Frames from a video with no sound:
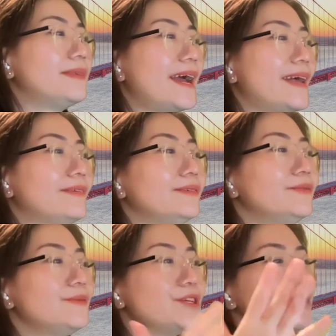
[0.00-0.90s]
land,
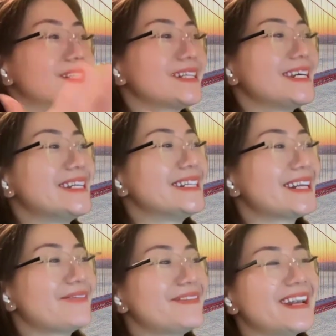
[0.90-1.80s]
which is
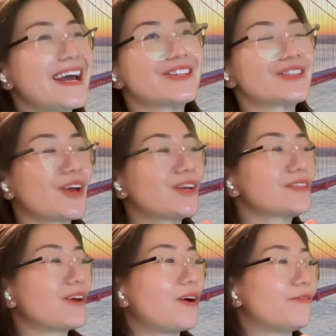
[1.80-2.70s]
itself like
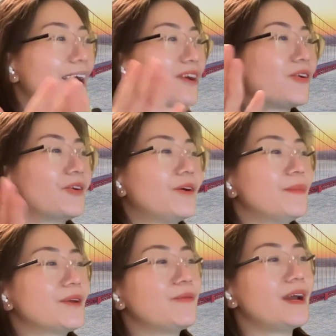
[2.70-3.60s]
source of
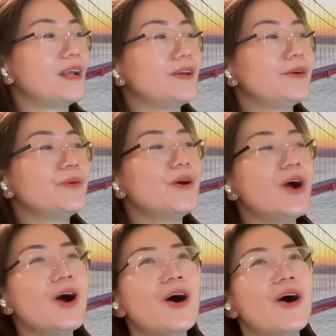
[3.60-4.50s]
economic value,
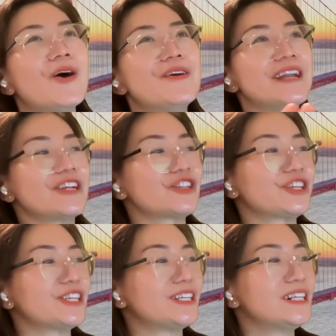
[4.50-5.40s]
or
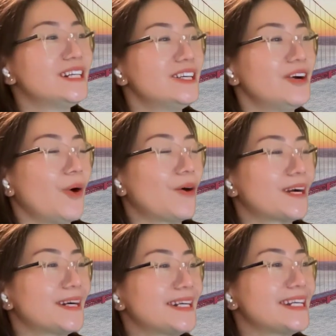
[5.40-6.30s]
natural
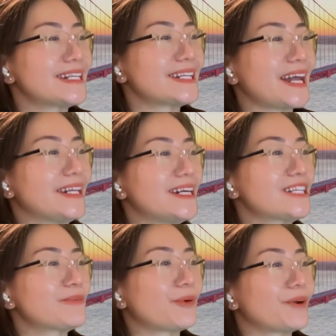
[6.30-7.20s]
occurring
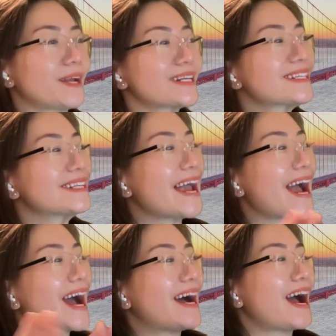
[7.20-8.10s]
standards products that
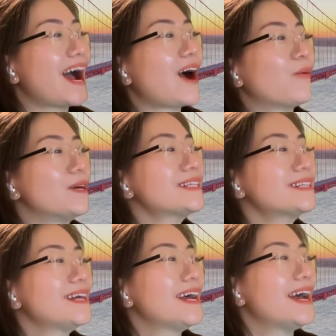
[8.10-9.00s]
are harvested,